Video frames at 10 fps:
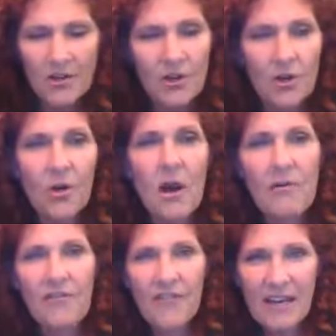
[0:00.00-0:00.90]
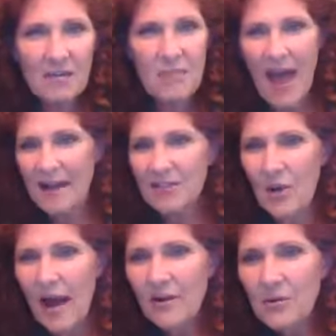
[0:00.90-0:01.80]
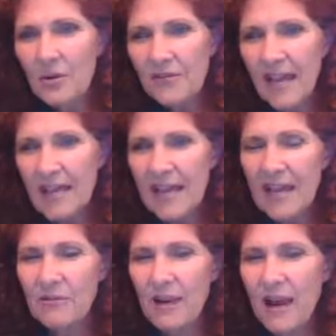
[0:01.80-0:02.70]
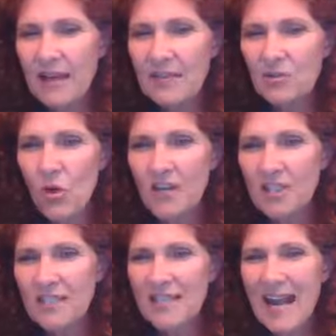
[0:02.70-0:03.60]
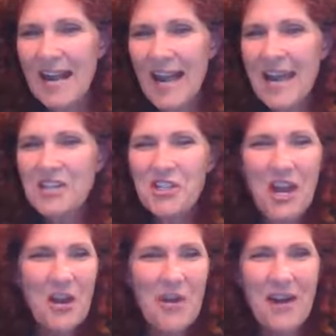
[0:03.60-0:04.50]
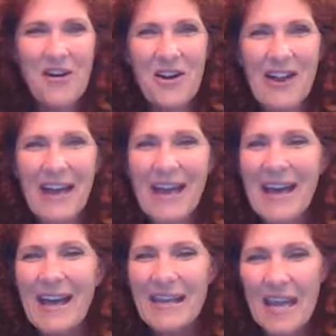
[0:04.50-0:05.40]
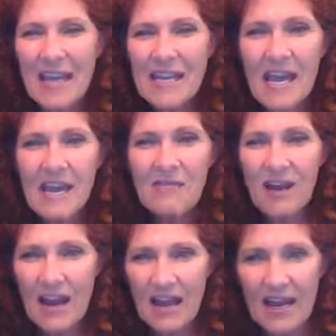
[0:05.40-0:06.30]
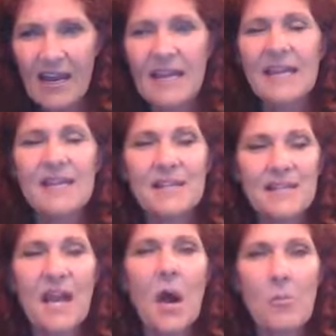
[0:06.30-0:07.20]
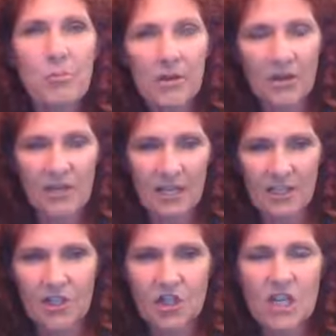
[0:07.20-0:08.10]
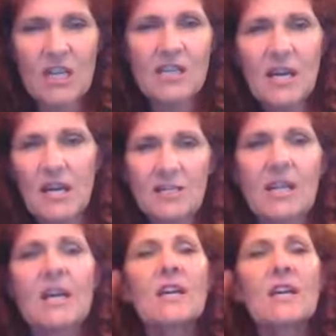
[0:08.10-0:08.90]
neurofeedback so i don't know if kk ray is watching tonight hey joe how are you kk ray is brilliant. She does